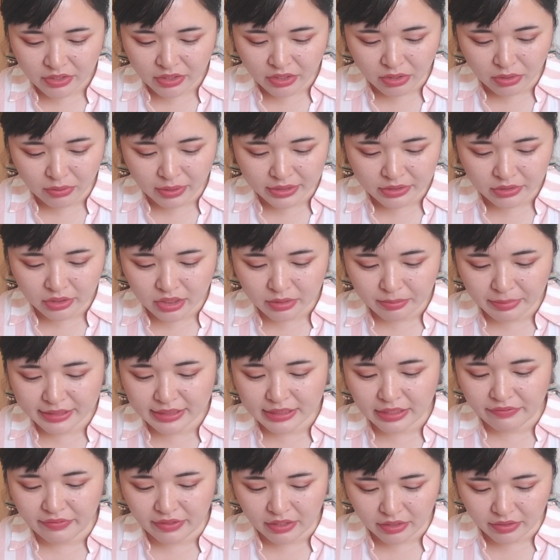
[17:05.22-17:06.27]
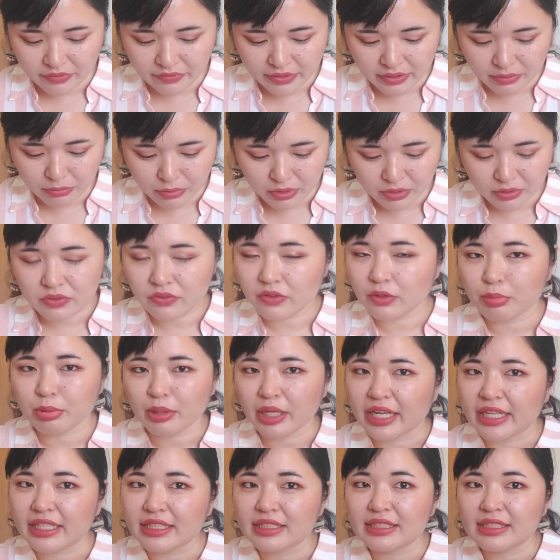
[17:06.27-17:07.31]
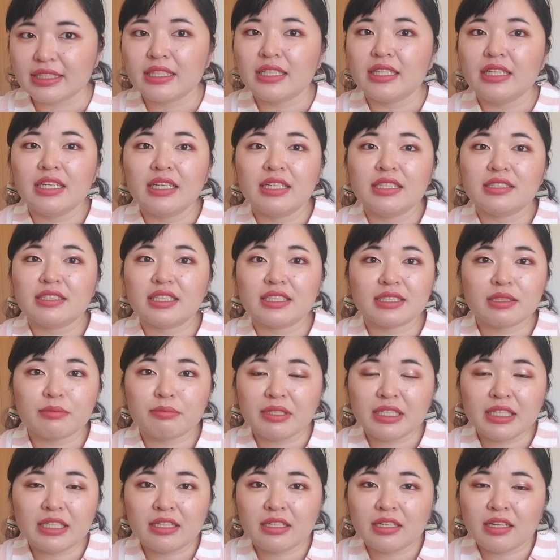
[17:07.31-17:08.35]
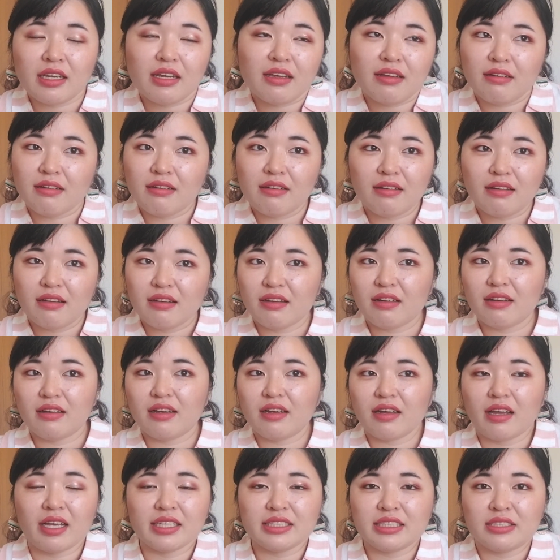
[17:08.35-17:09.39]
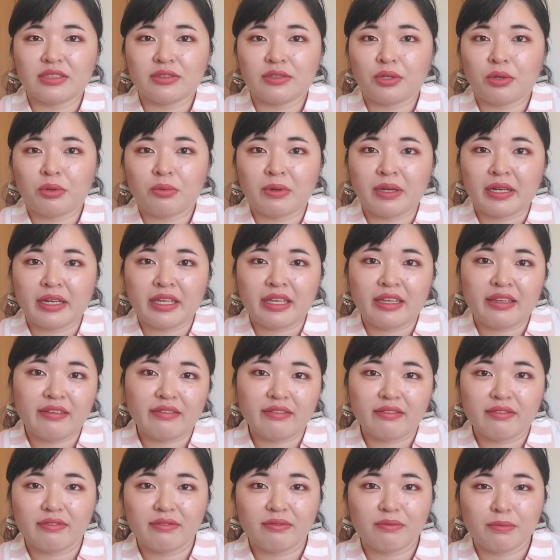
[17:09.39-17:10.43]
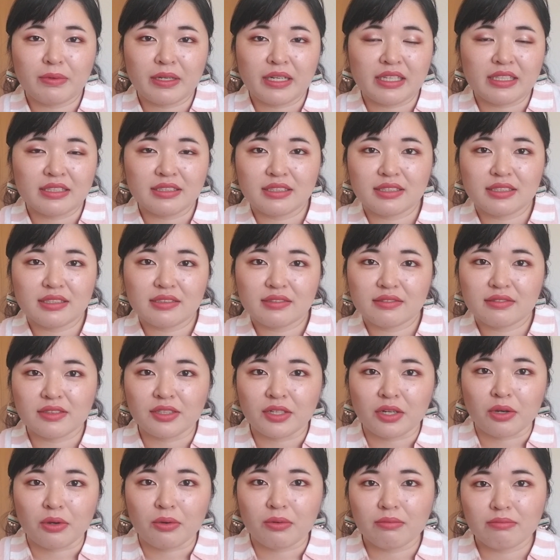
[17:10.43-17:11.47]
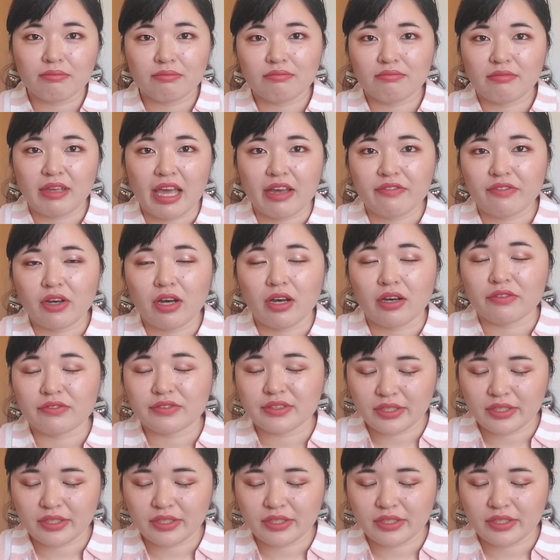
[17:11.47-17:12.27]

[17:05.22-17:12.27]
though I talked myself out of it when it was full price, doesn't mean I still don't want it when it's, you know, half off.